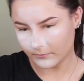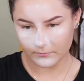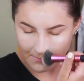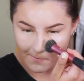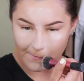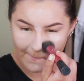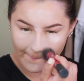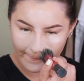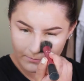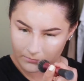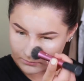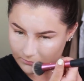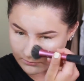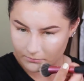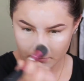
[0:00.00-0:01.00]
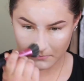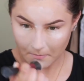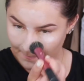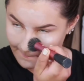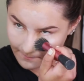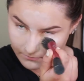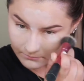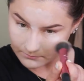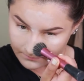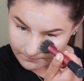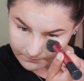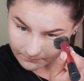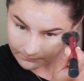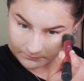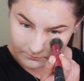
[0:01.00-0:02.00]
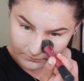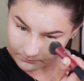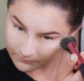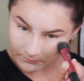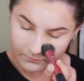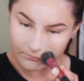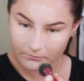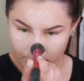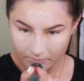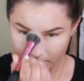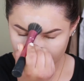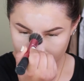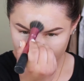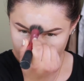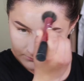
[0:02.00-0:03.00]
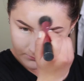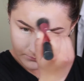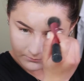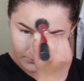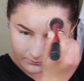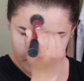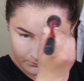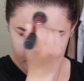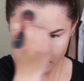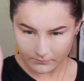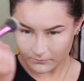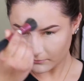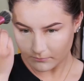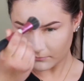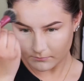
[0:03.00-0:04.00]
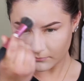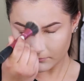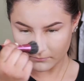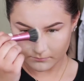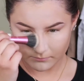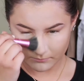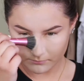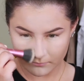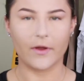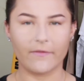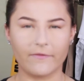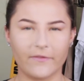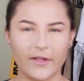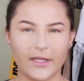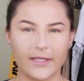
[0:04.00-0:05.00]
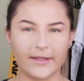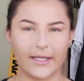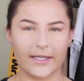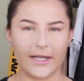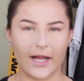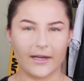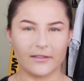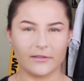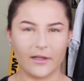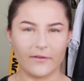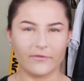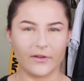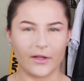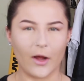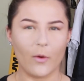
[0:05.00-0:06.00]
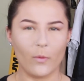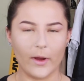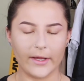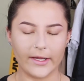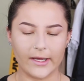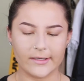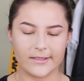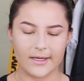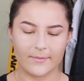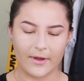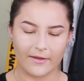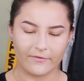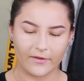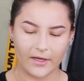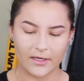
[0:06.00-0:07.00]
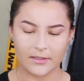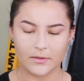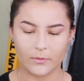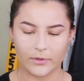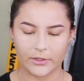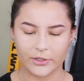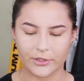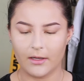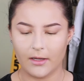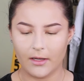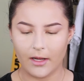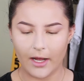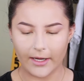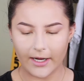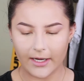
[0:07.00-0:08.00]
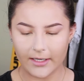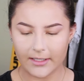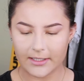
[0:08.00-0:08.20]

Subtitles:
I'm gonna let that sit just for a little bit and then go ahead and dust it off with my Real Techniques stippling brush. So I feel like that kind of left like a white cast on my face, which I kind of